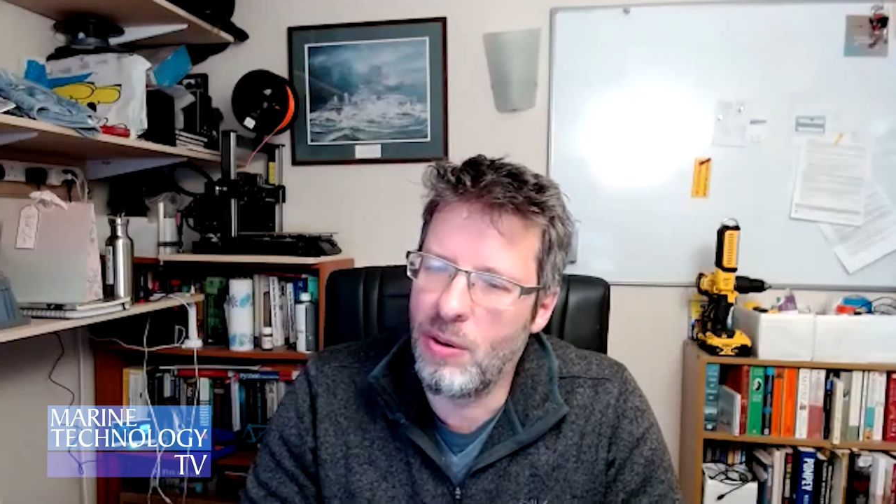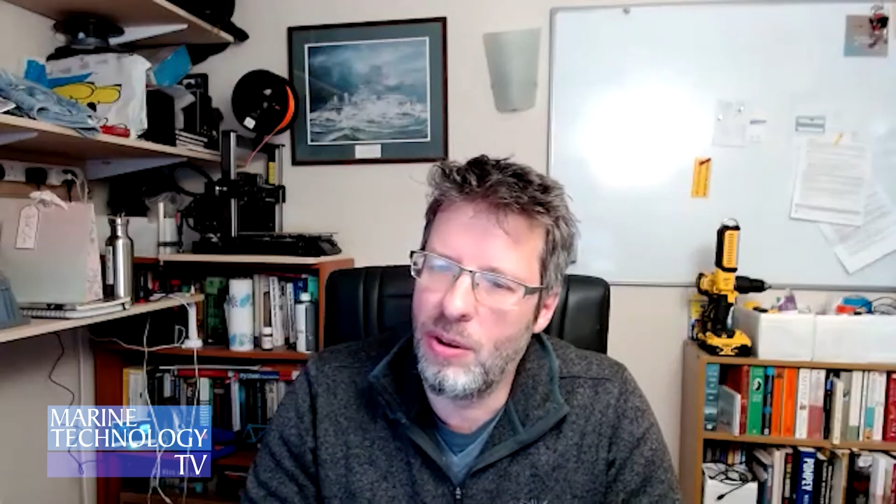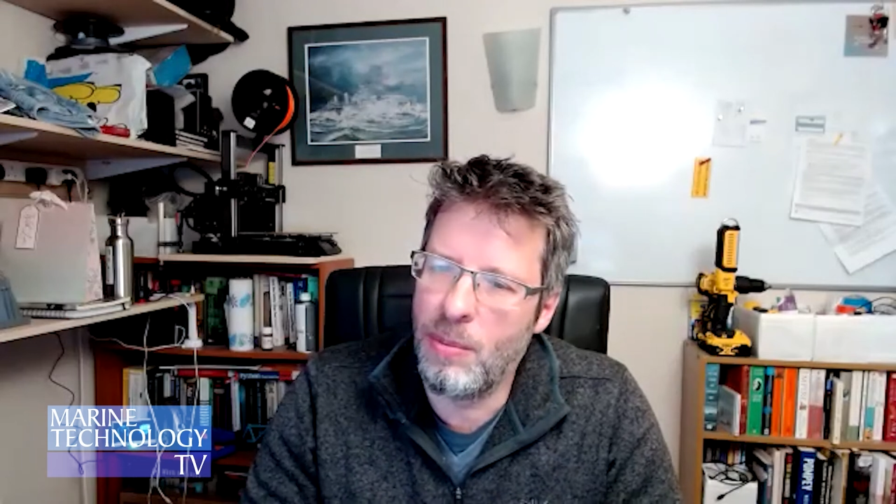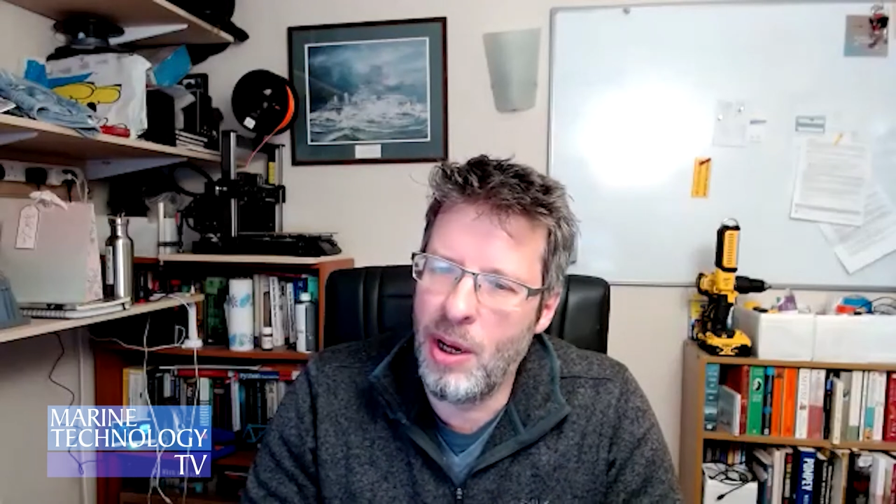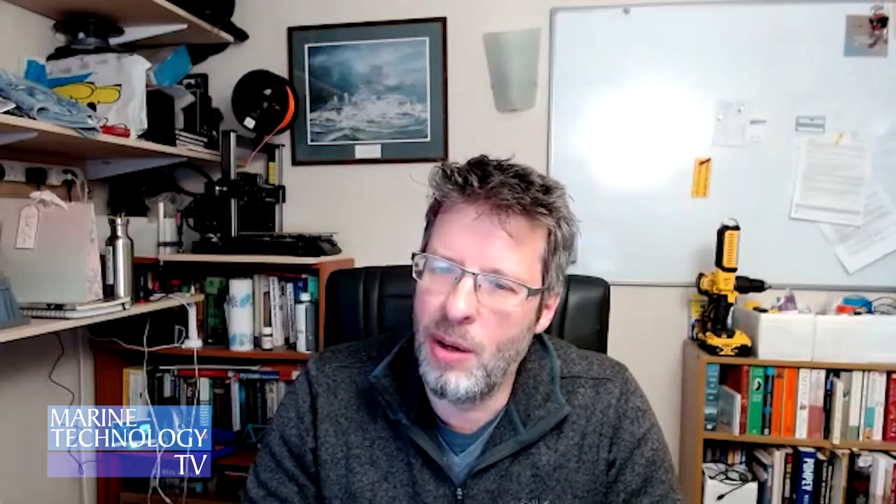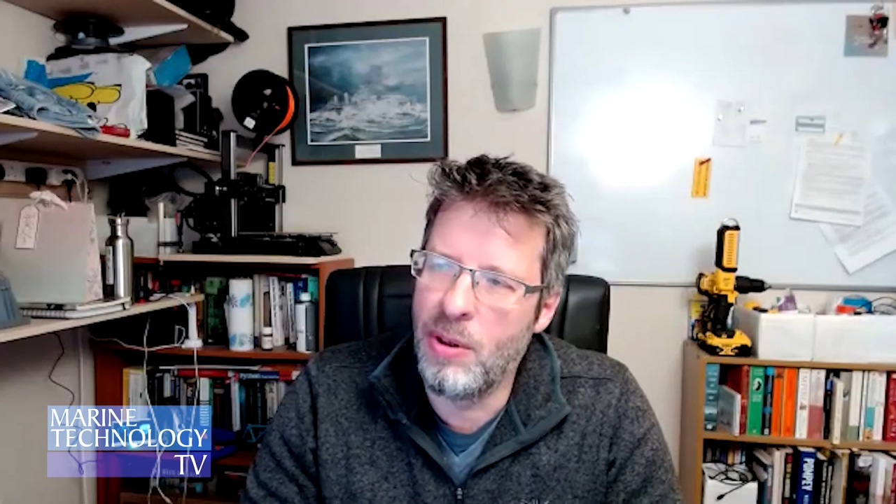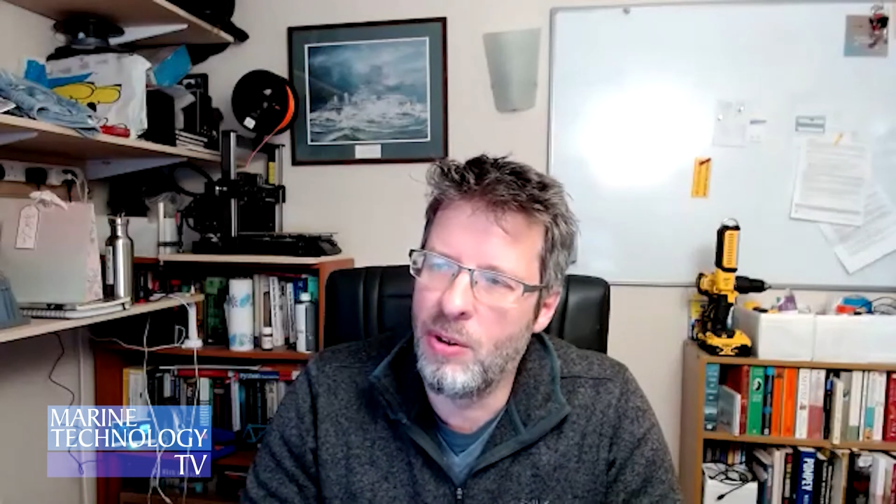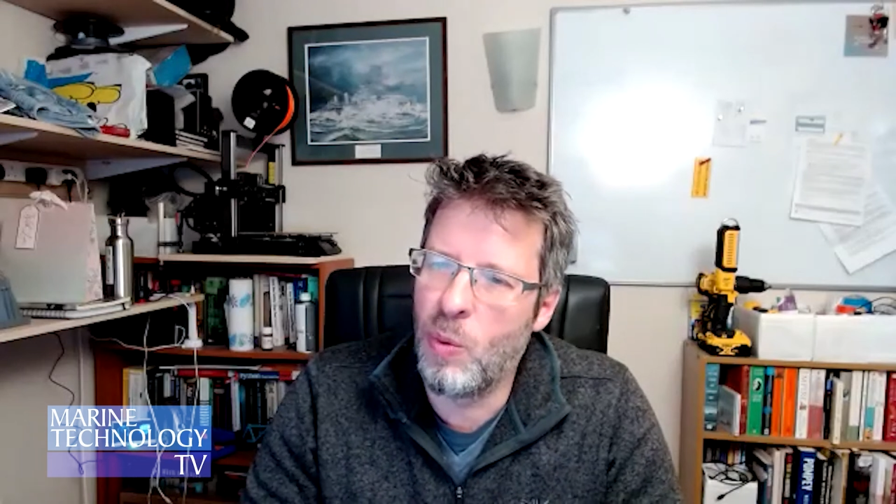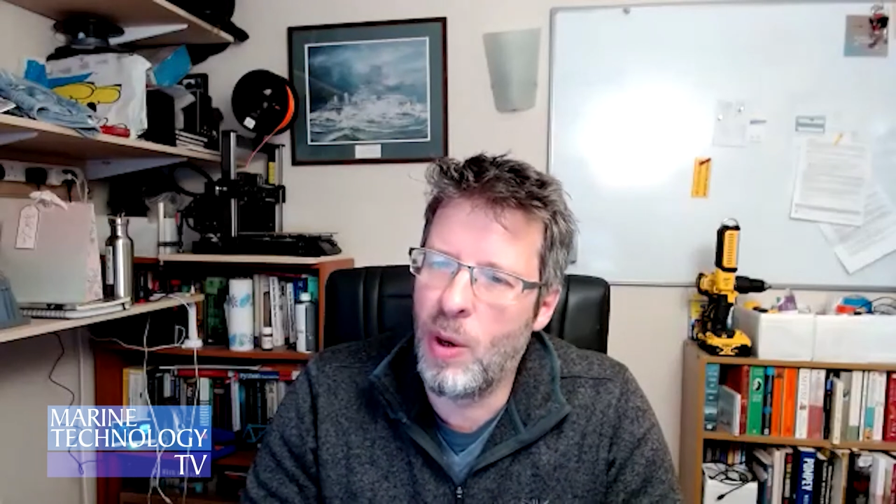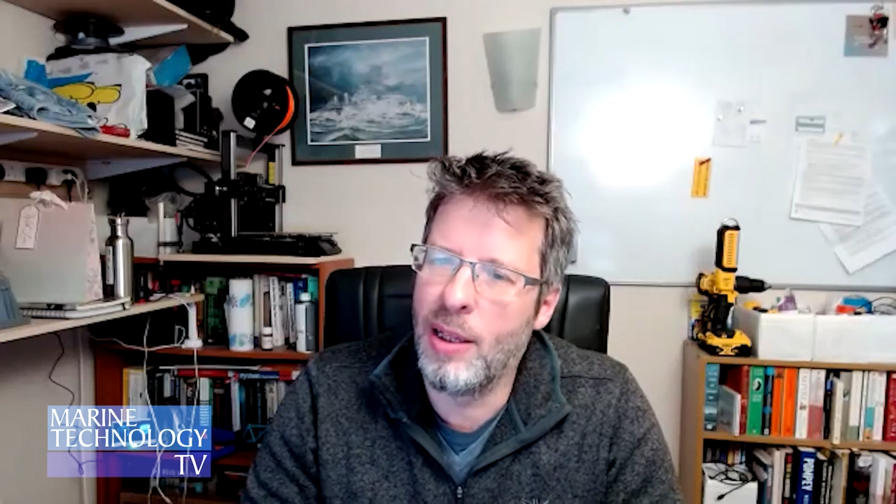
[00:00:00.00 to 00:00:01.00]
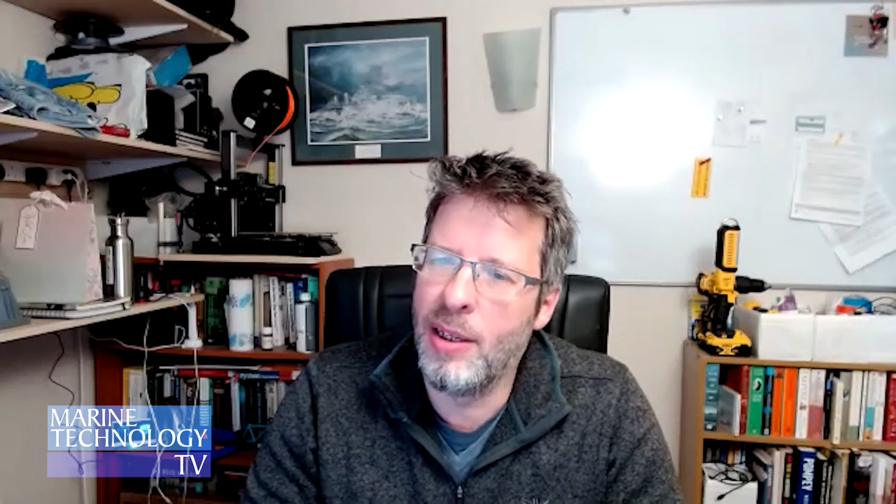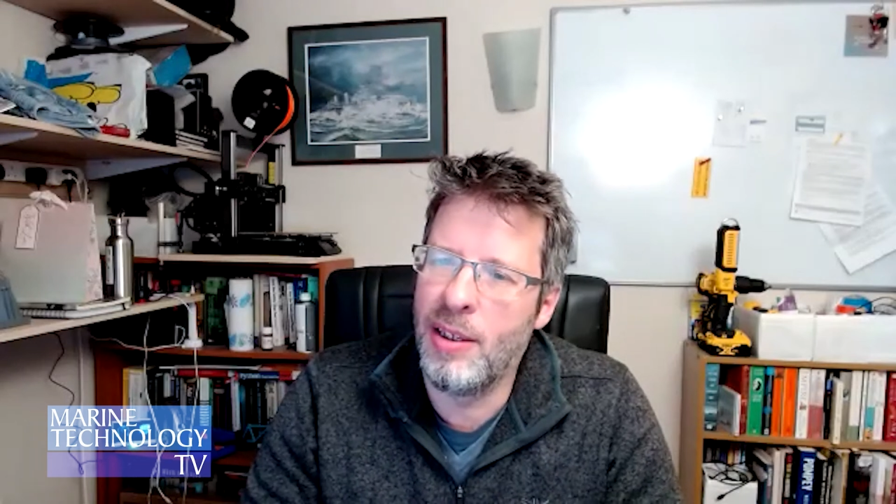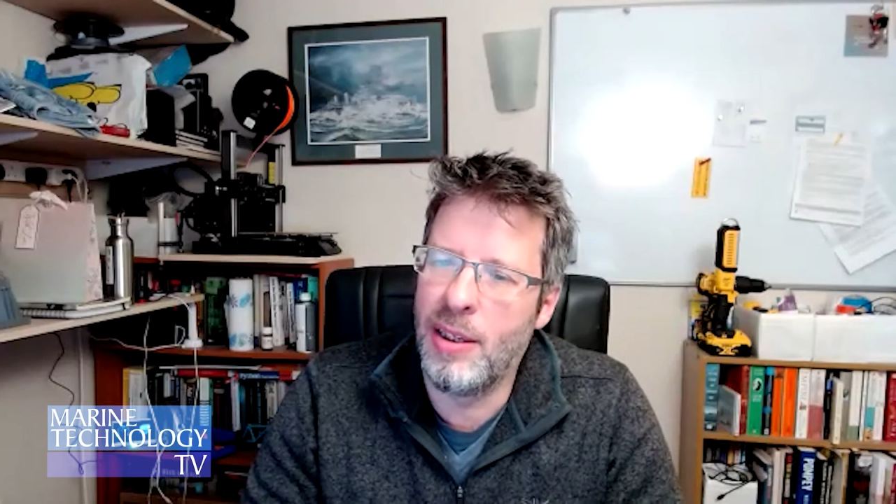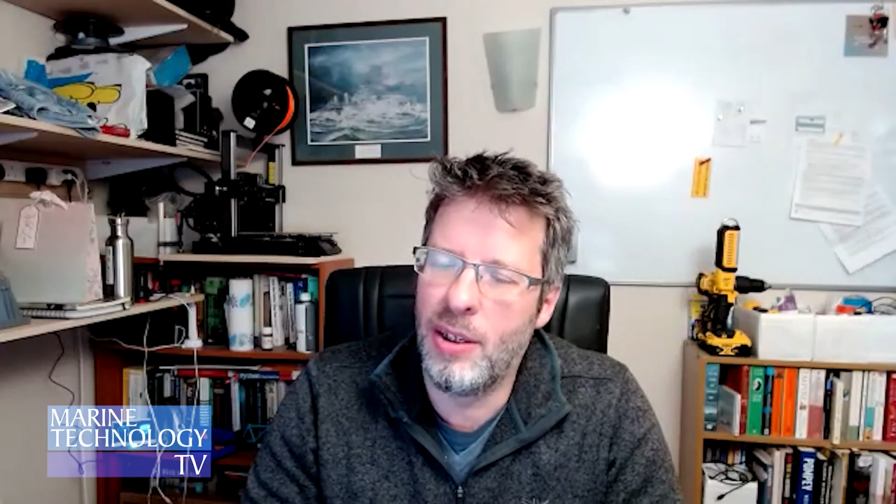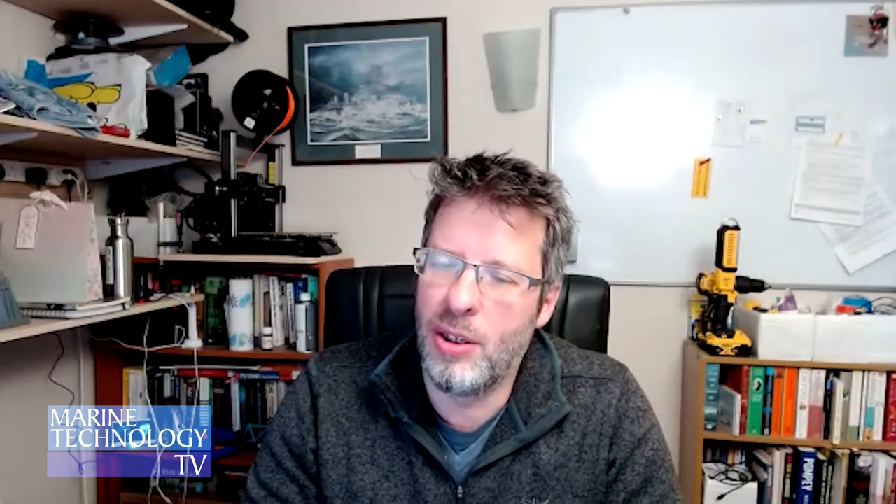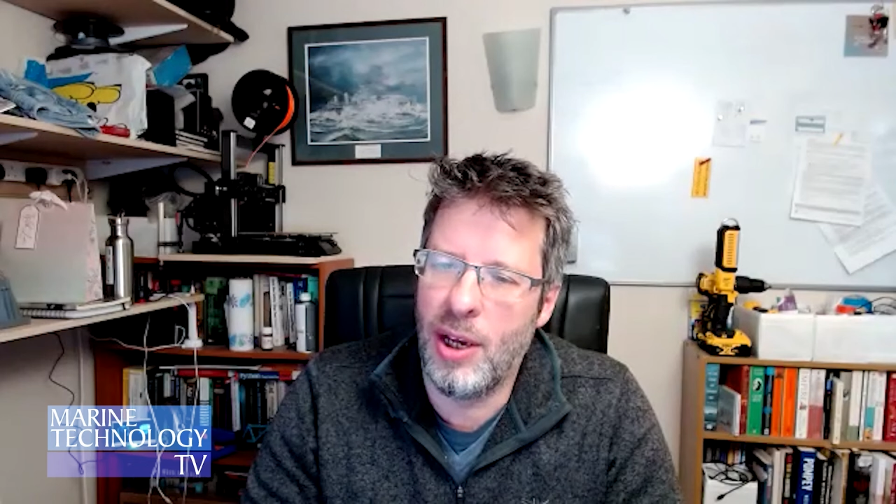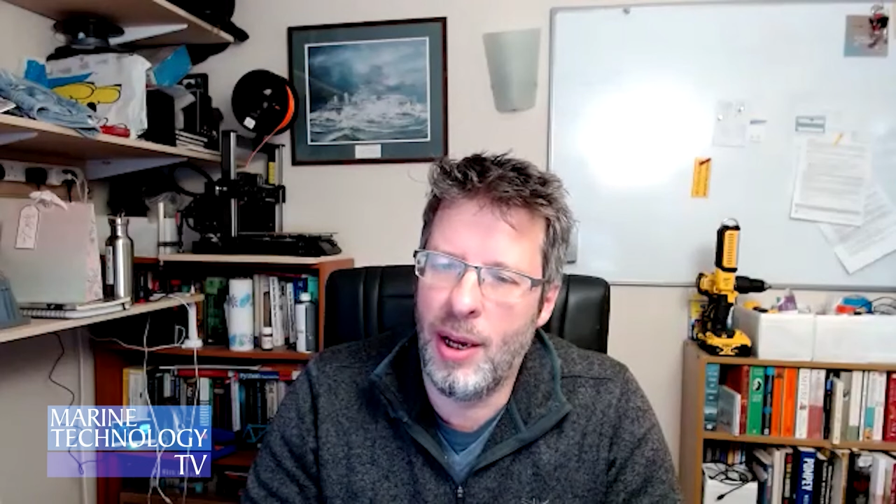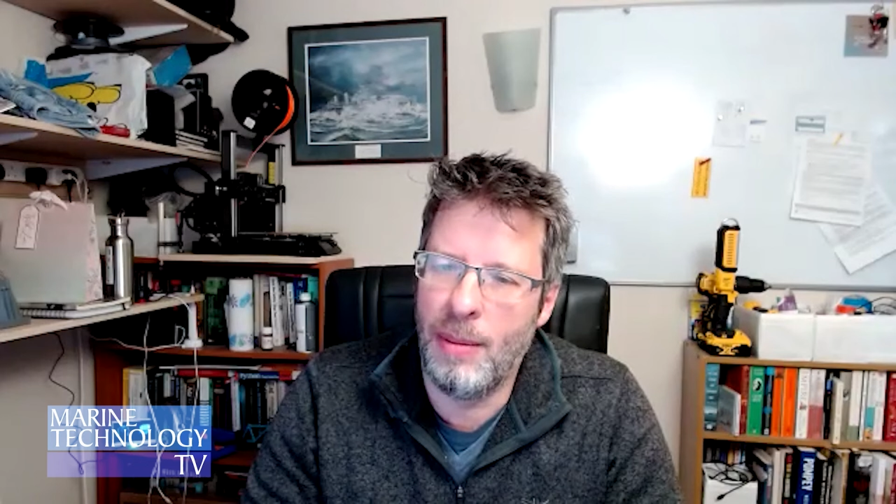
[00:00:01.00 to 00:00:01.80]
at the moment as well is this